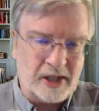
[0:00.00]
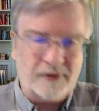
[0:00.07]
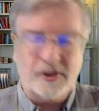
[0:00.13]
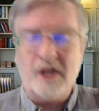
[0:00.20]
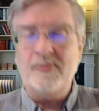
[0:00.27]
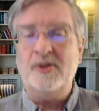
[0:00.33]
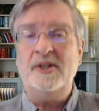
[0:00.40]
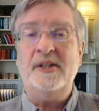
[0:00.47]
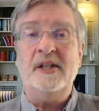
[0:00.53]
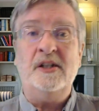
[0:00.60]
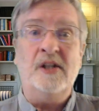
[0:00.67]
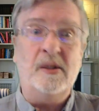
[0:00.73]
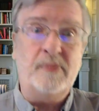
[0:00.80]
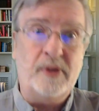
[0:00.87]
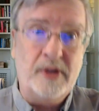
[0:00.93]
Every time you see that
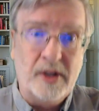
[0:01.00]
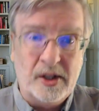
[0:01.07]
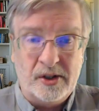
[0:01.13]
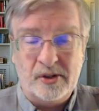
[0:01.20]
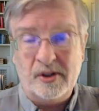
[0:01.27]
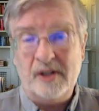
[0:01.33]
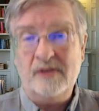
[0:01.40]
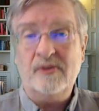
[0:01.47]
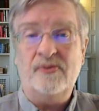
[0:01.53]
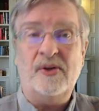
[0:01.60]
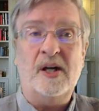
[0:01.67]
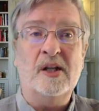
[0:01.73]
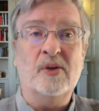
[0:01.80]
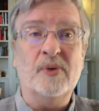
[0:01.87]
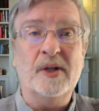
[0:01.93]
number, you're going to have to
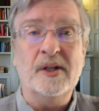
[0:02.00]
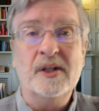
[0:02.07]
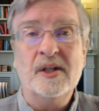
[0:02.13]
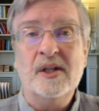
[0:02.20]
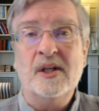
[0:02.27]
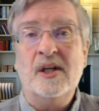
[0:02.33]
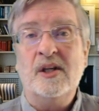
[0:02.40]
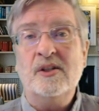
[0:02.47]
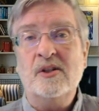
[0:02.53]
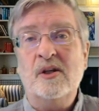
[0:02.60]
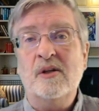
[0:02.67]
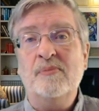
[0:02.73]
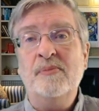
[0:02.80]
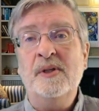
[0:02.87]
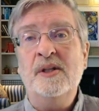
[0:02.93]
follow it. So
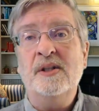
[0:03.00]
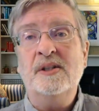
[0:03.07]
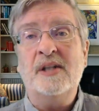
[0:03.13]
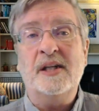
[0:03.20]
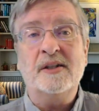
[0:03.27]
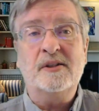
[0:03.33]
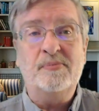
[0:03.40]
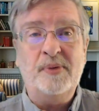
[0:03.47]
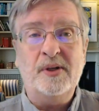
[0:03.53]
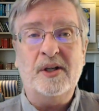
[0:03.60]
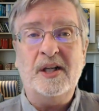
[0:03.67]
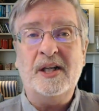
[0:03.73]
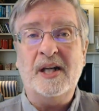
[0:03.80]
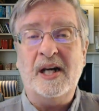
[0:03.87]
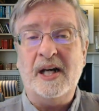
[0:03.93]
it means that a
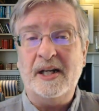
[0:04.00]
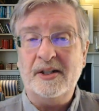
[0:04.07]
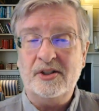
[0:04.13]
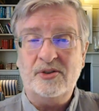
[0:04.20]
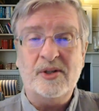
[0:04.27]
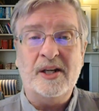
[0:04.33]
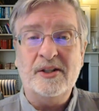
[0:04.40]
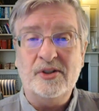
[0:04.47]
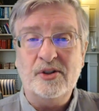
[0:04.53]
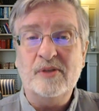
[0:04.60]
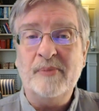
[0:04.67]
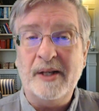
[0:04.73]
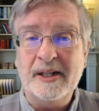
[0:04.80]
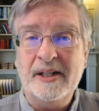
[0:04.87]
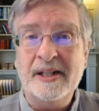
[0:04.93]
spirit guide is trying to
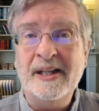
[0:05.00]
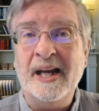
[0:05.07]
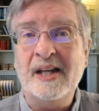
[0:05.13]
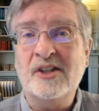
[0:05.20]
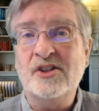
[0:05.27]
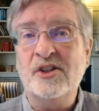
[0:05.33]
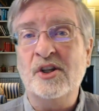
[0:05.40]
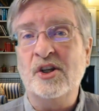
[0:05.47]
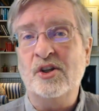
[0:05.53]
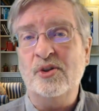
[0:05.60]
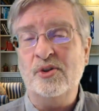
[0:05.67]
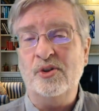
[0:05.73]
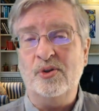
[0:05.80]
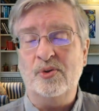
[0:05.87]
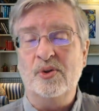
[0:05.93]
make connection to
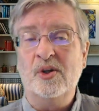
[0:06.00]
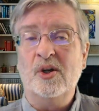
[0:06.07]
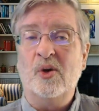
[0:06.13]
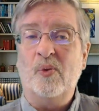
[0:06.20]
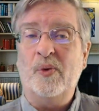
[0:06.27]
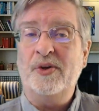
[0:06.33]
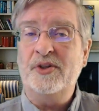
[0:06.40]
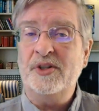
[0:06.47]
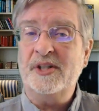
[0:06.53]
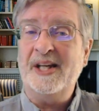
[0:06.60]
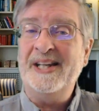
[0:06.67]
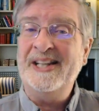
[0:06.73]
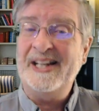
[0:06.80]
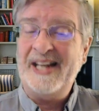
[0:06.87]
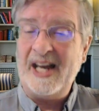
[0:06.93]
you, which is
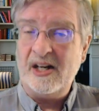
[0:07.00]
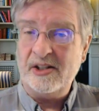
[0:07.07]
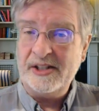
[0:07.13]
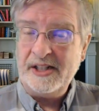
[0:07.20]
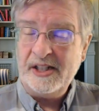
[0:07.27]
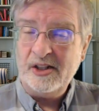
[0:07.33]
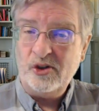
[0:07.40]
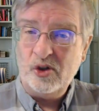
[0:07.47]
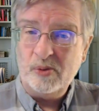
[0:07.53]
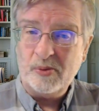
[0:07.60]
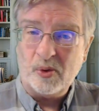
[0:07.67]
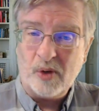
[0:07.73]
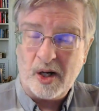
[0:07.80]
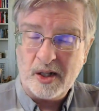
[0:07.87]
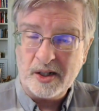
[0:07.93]
in the Chaldean
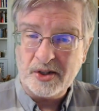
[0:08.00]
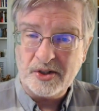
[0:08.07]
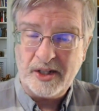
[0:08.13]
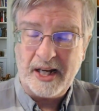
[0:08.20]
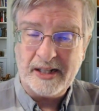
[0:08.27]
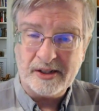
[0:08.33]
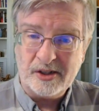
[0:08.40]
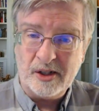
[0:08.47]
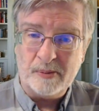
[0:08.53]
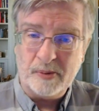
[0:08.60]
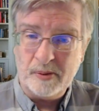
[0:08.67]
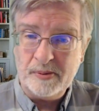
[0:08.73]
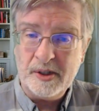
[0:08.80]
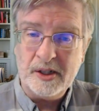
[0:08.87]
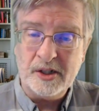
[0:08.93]
numerology has
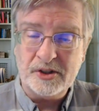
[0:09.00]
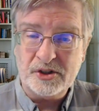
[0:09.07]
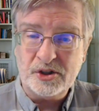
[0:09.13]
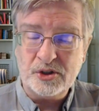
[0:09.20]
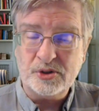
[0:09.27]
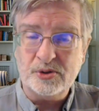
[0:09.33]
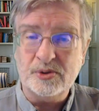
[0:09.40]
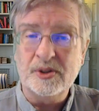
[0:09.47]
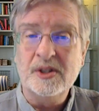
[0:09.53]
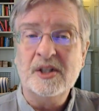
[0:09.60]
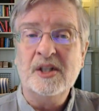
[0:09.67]
number meanings too.